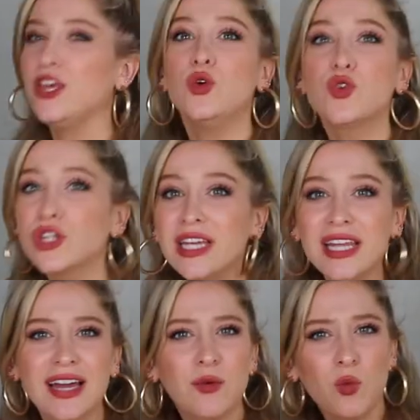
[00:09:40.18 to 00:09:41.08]
Usually
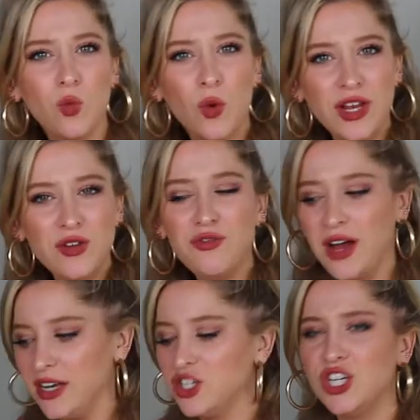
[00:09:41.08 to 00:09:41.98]
like when you
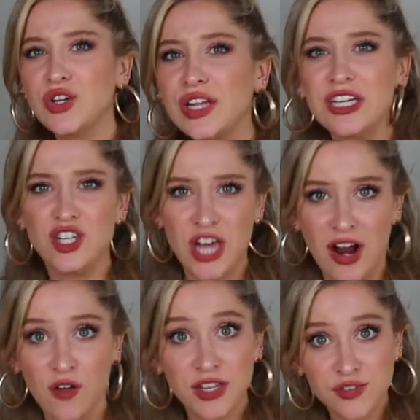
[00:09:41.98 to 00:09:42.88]
find a shearling
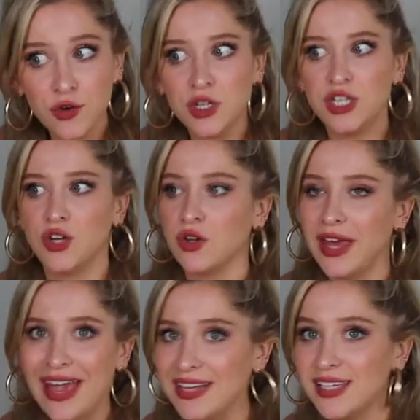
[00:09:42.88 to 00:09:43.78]
chair that's fully
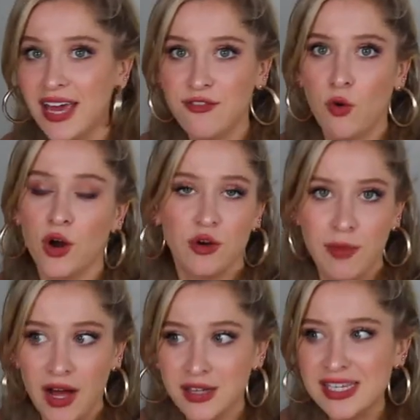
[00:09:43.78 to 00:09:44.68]
shearling, it's like 400
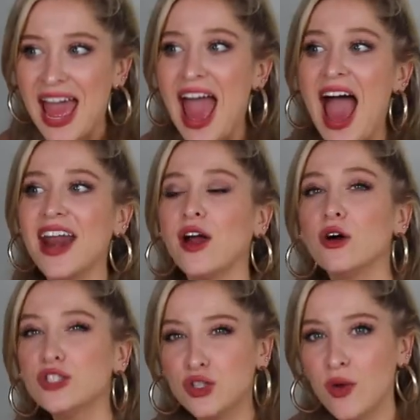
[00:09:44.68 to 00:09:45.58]
bucks. And I
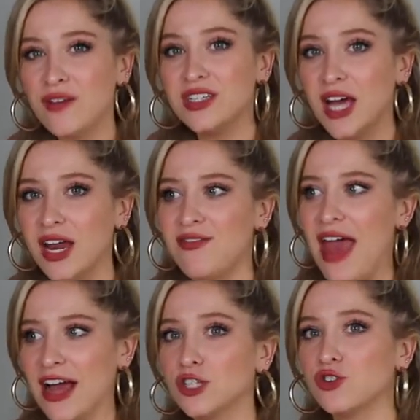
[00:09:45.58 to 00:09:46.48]
also don't have a ton of
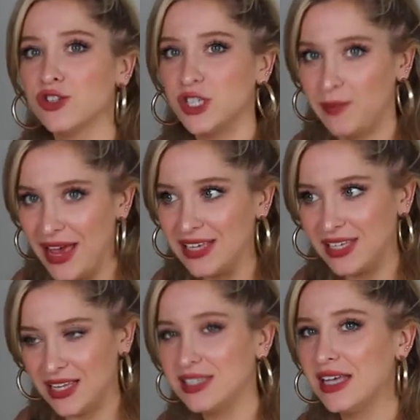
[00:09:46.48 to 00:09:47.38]
extra space
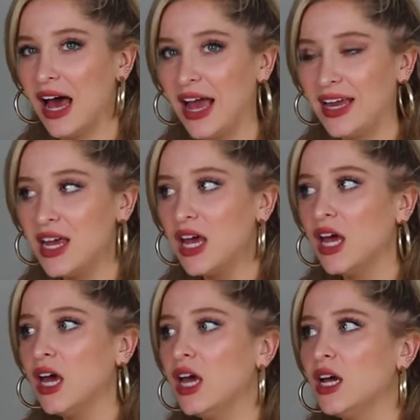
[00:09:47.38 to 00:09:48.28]
inside
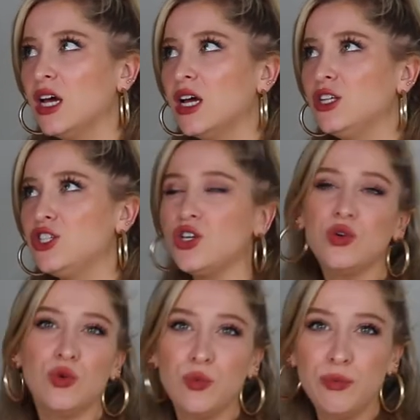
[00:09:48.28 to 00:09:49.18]

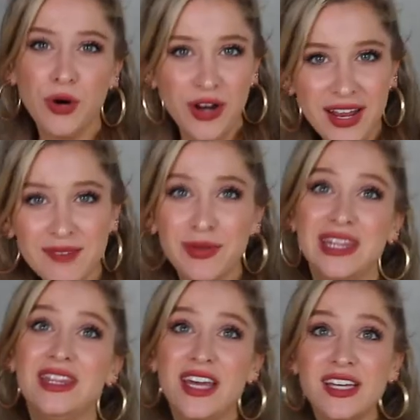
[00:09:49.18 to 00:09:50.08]
to put it,
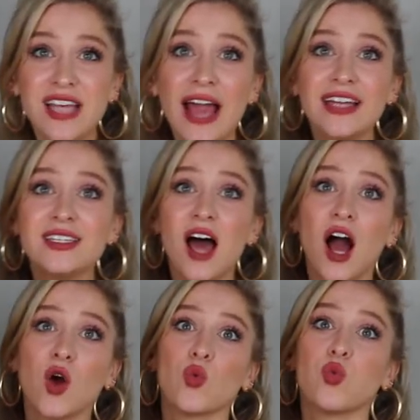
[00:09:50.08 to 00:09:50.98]
but this I can
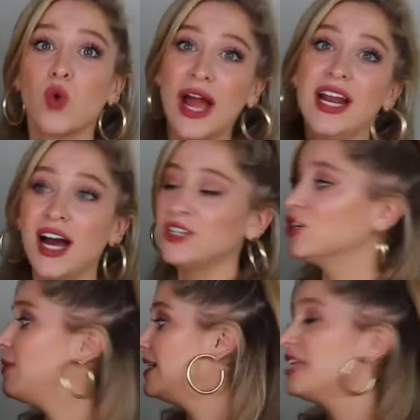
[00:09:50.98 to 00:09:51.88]
tuck right
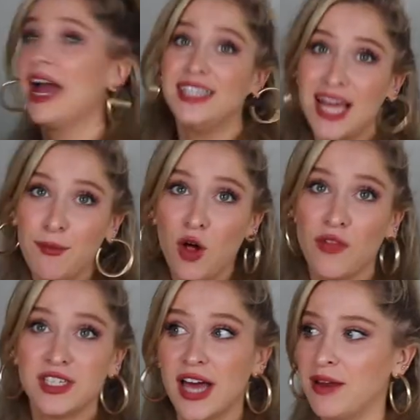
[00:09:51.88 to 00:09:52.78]
under my side table on
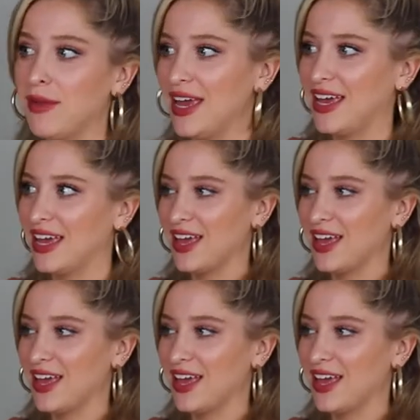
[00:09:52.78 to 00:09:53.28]
the side of my